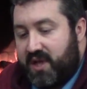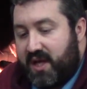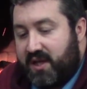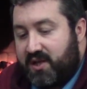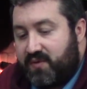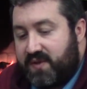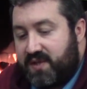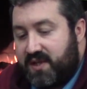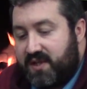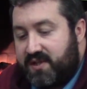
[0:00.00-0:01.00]
would take
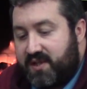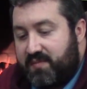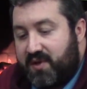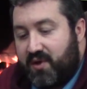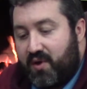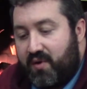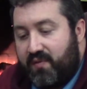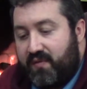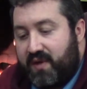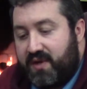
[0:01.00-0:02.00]
interest in his sleeping
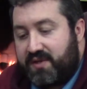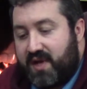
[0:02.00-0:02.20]
cove